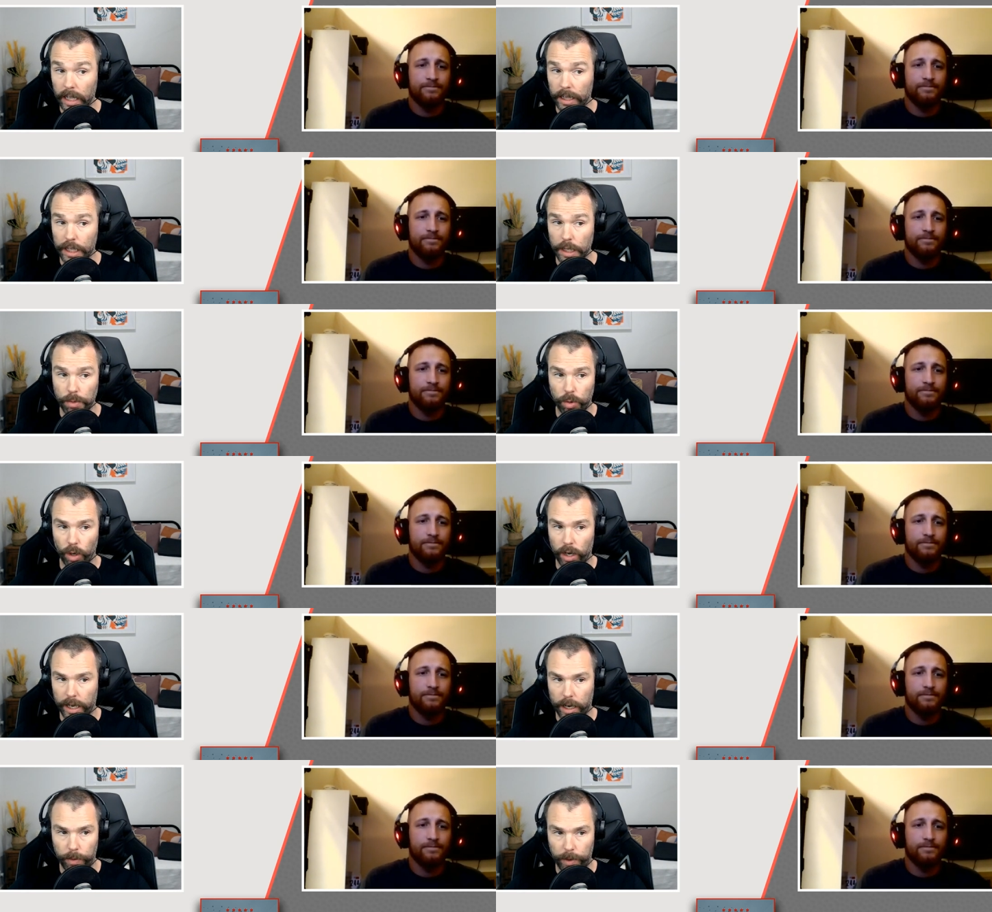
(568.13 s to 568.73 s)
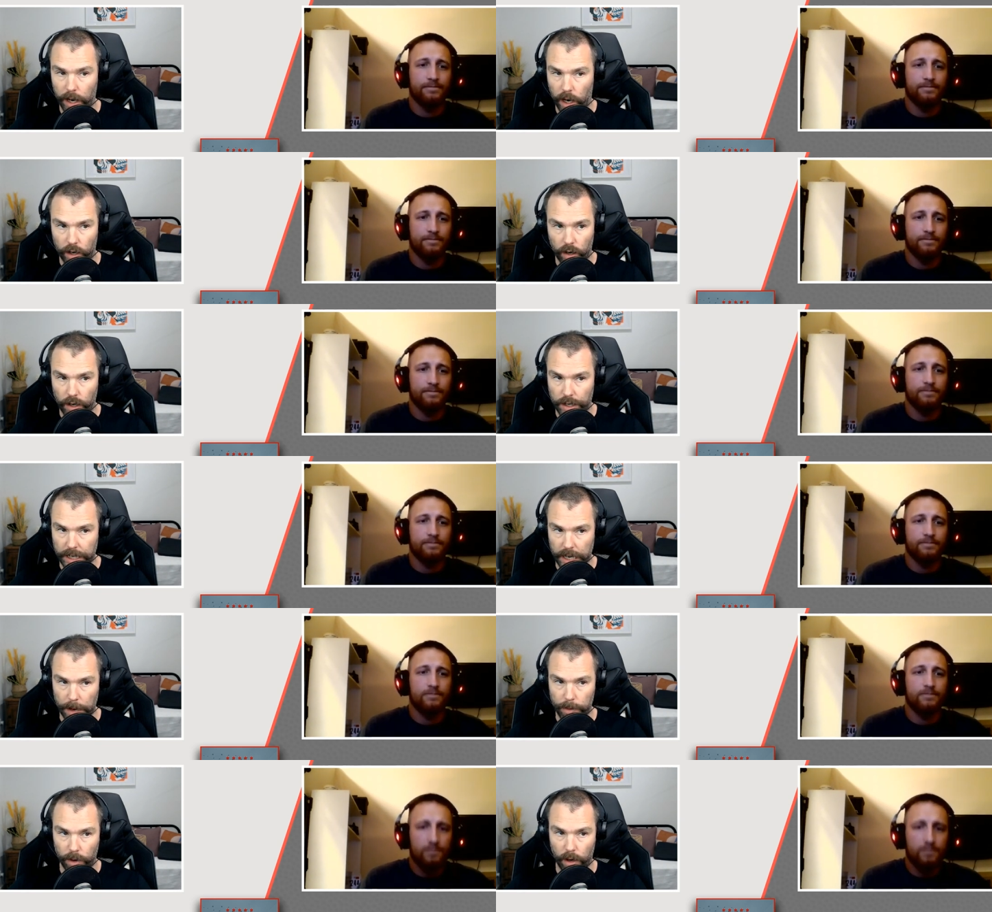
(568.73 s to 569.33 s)
Speaker 1: At this point, again, we don't know
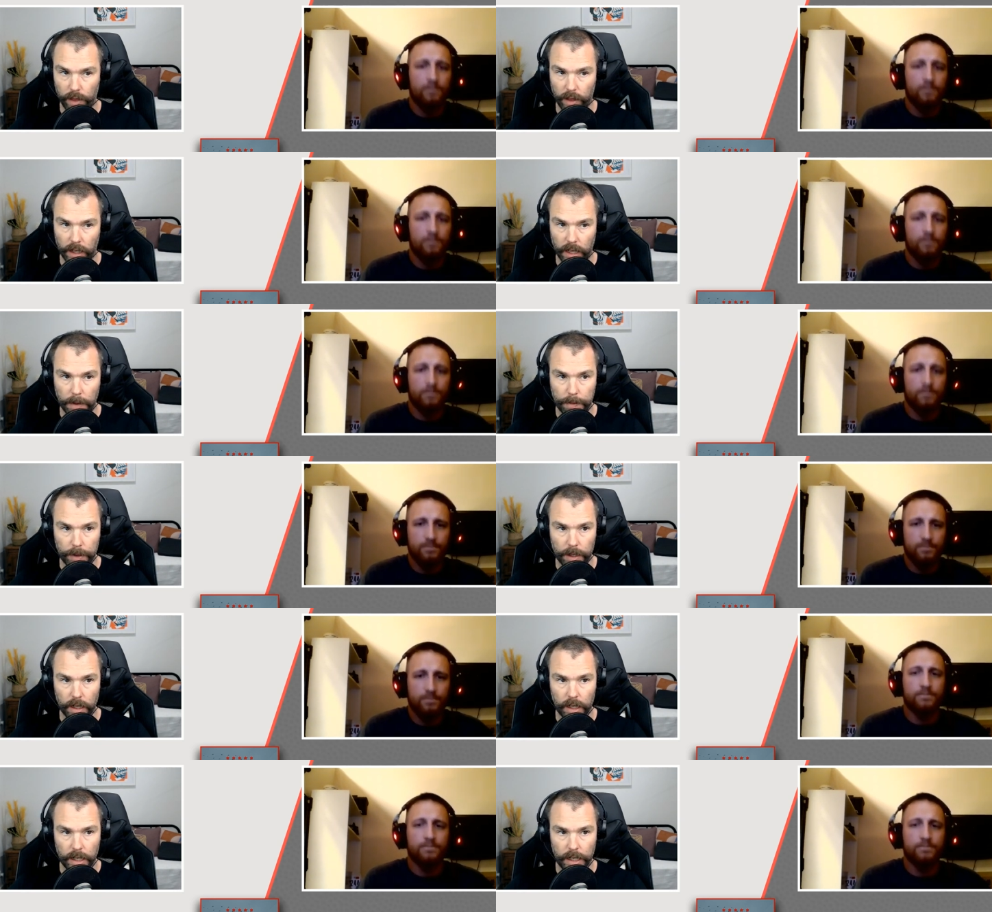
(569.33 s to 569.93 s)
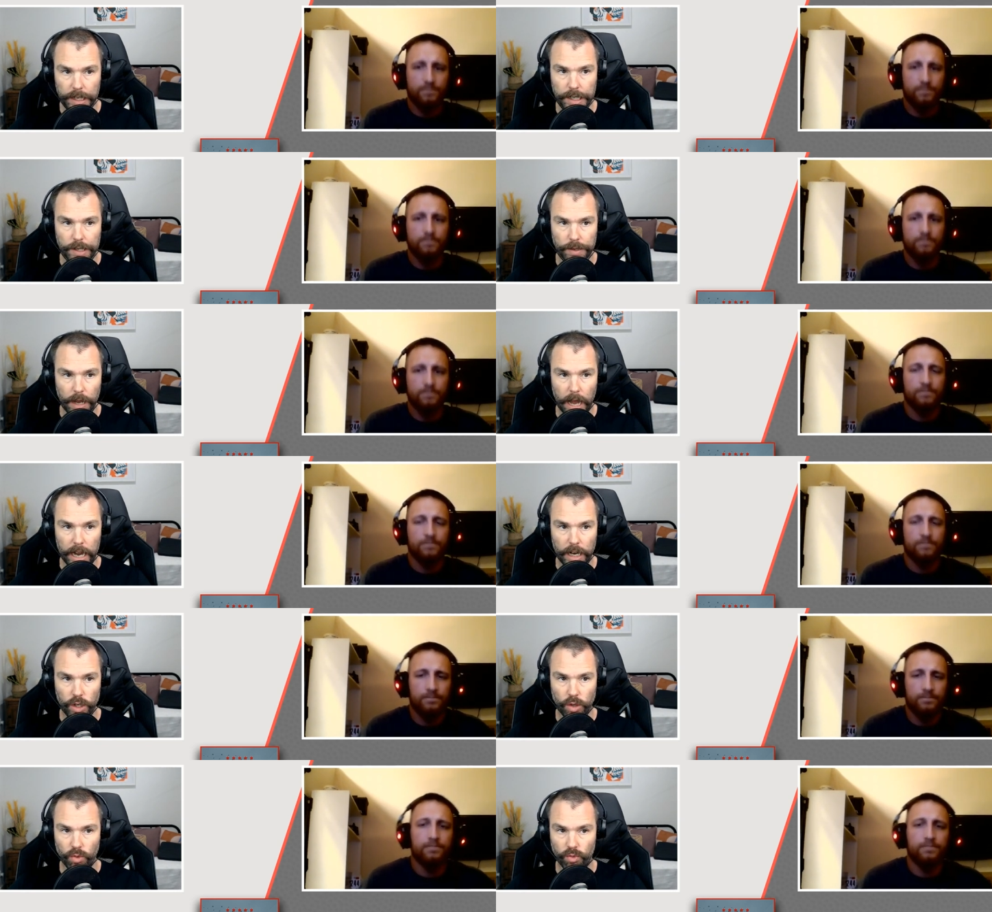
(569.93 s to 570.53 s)
team or anything like that, but his actual